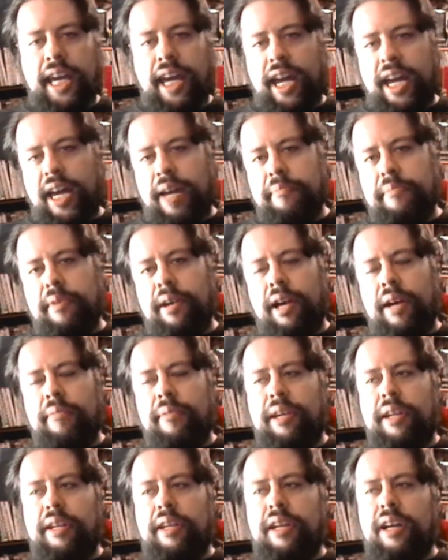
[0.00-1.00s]
cam.
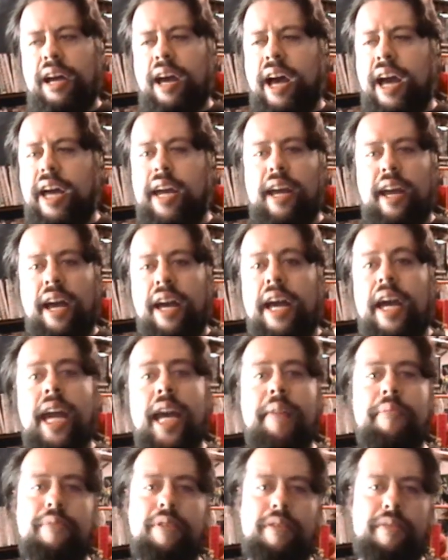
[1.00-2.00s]
I
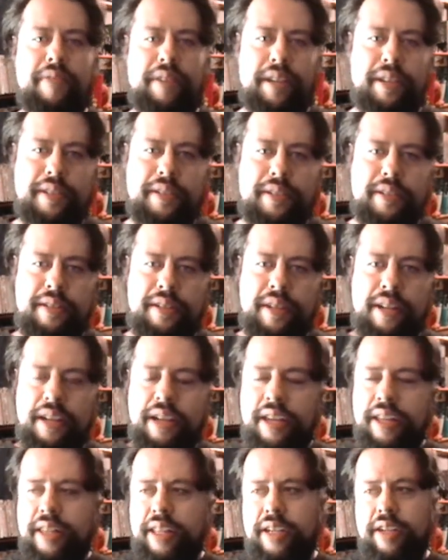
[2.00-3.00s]
hate movies
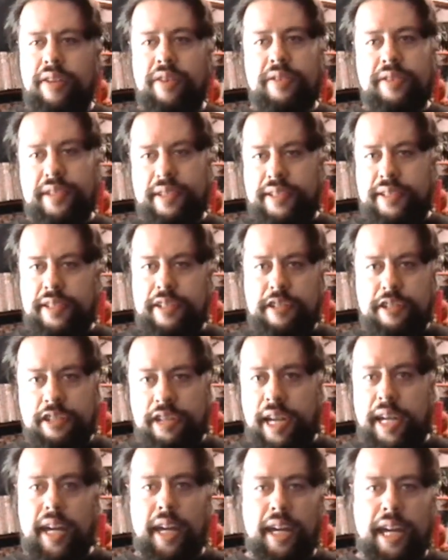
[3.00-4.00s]
that use this
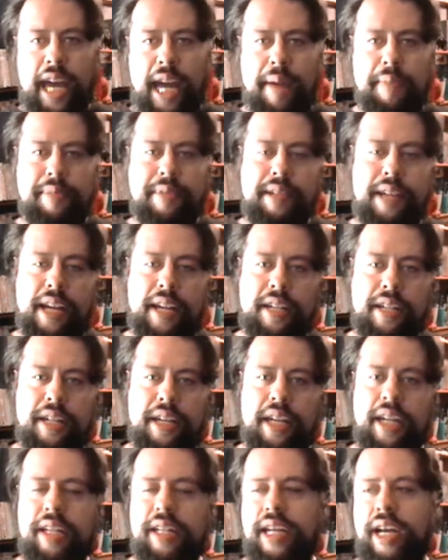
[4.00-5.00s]
shaky cam
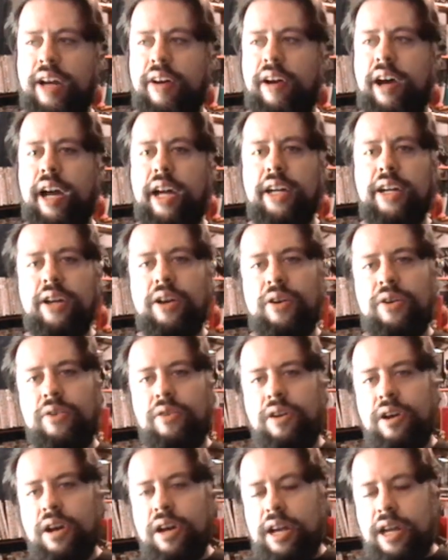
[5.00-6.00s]
technique. Now, I
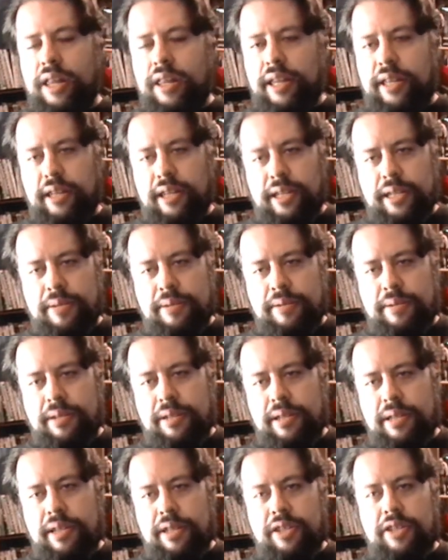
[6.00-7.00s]
know that this
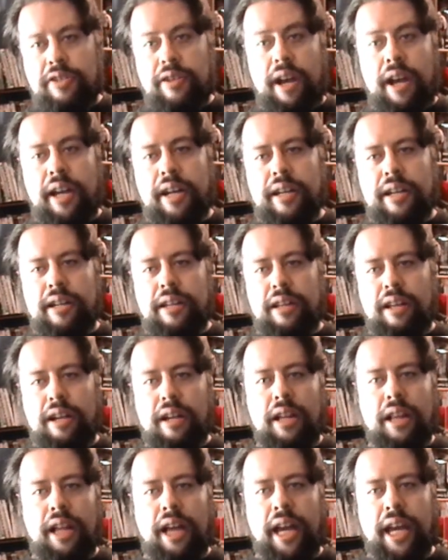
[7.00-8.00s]
is trying to
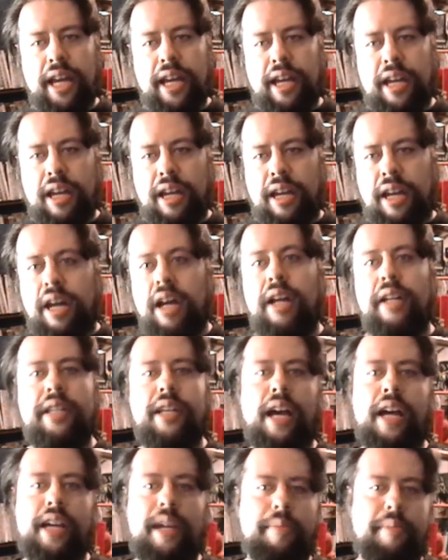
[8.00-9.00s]
look like a
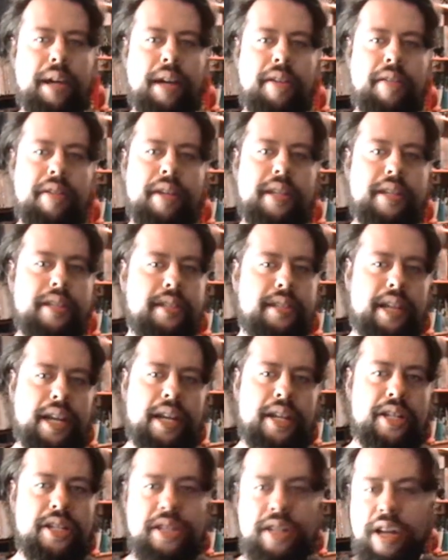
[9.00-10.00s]
documentary
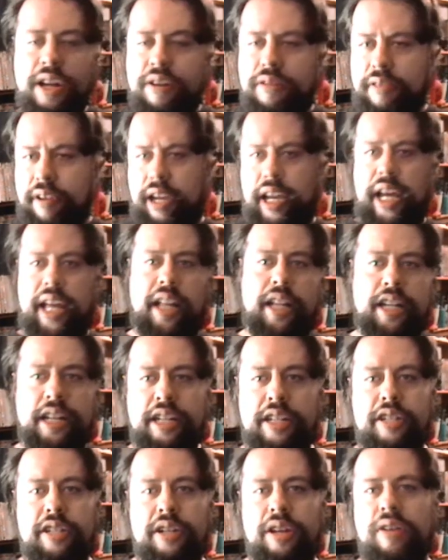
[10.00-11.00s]
/
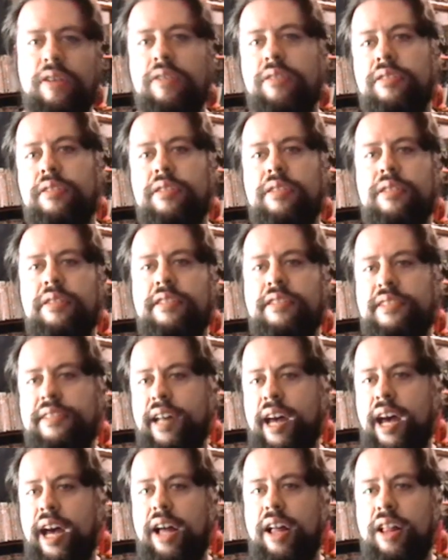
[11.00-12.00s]
reality show
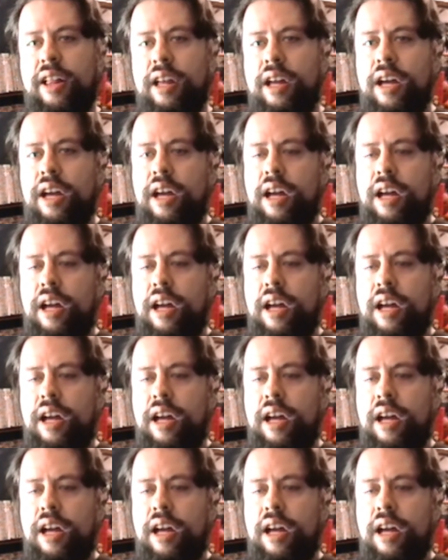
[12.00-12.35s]
style